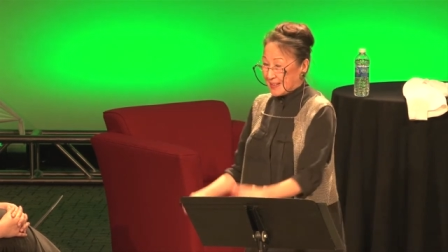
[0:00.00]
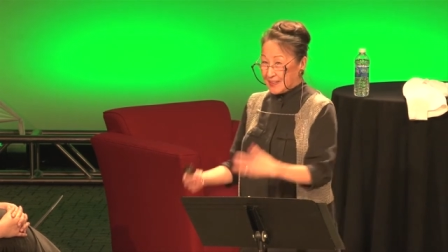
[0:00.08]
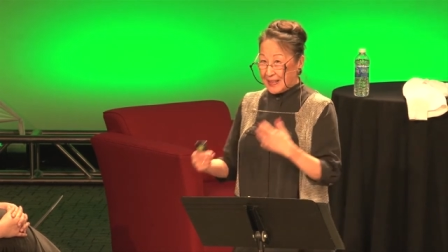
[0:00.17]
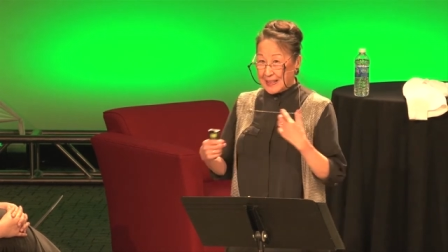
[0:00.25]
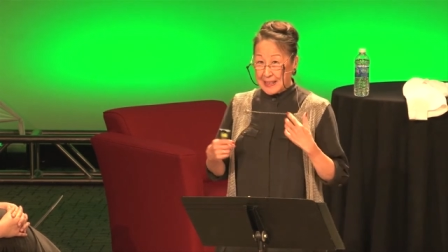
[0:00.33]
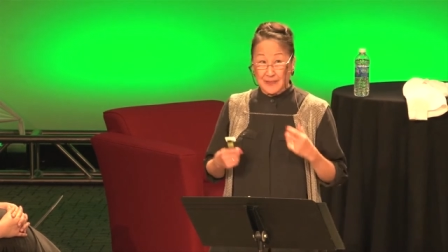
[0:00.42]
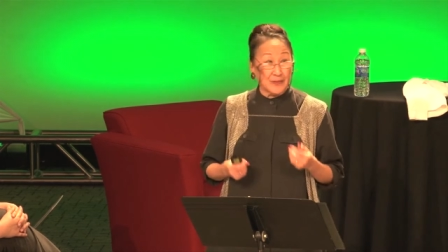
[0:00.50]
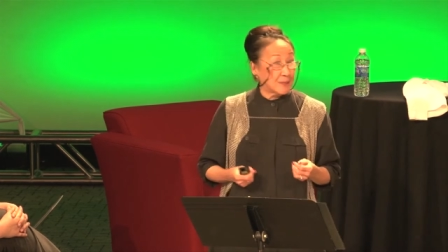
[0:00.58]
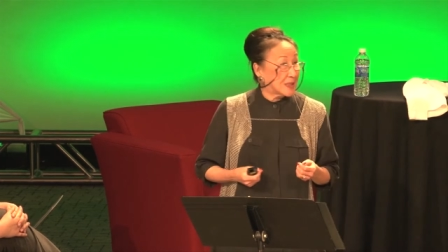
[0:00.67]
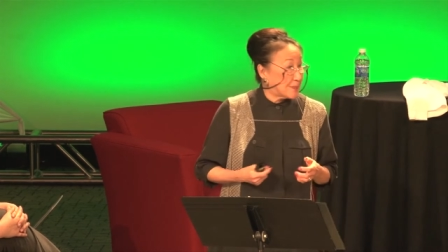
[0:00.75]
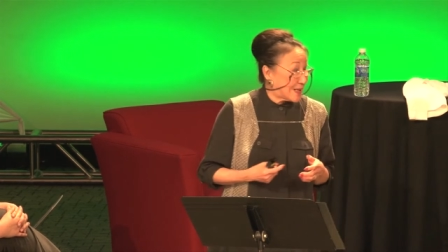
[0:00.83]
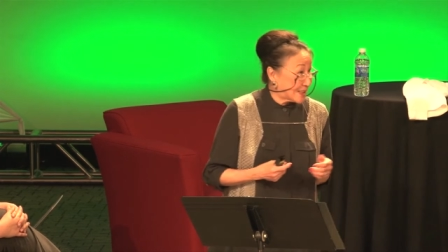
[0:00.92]
they get it from the
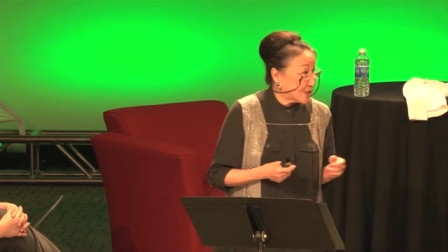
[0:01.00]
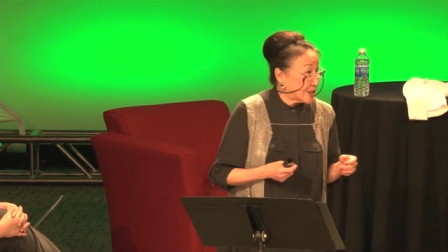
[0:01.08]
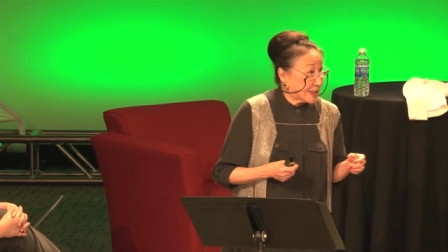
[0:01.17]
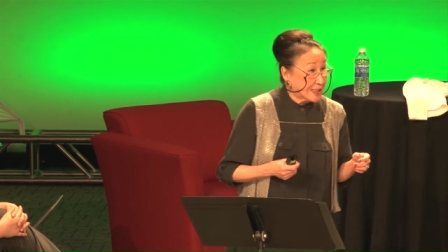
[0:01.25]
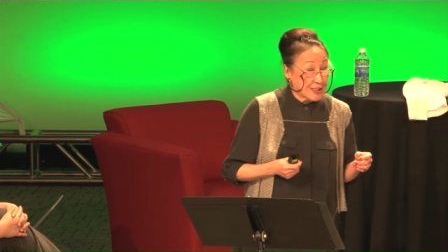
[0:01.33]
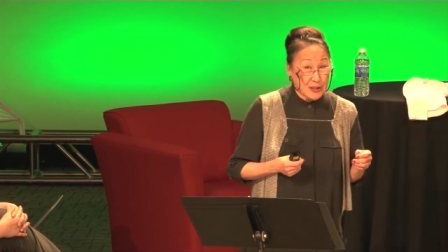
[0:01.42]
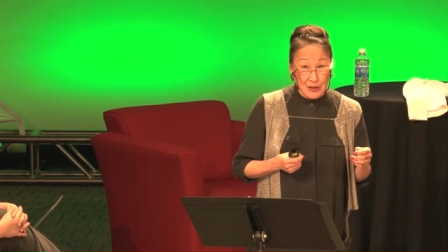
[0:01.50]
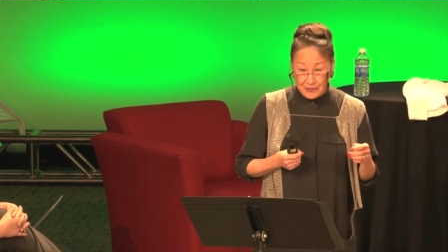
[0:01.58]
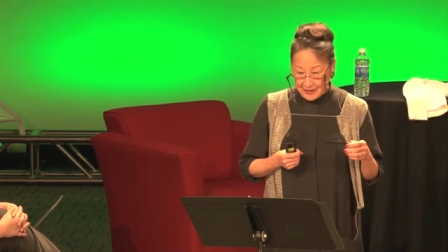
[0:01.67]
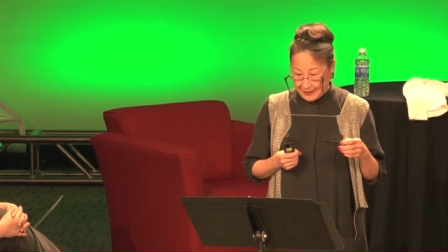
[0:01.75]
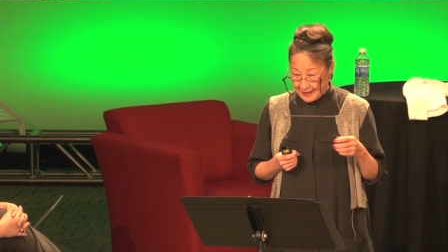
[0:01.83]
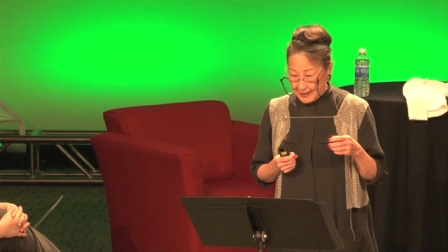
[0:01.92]
imaginary tooth
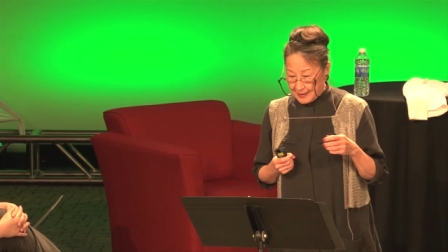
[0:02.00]
fairy.